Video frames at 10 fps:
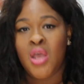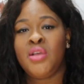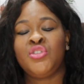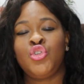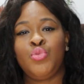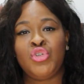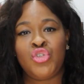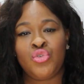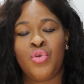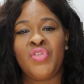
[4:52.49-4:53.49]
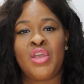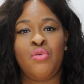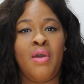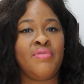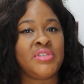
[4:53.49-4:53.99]
is to ensure that you
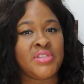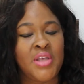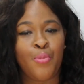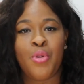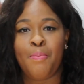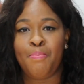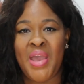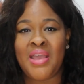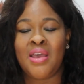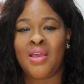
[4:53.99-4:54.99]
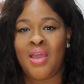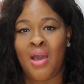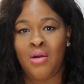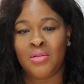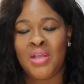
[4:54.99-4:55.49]
have a separate bank
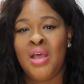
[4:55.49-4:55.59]
account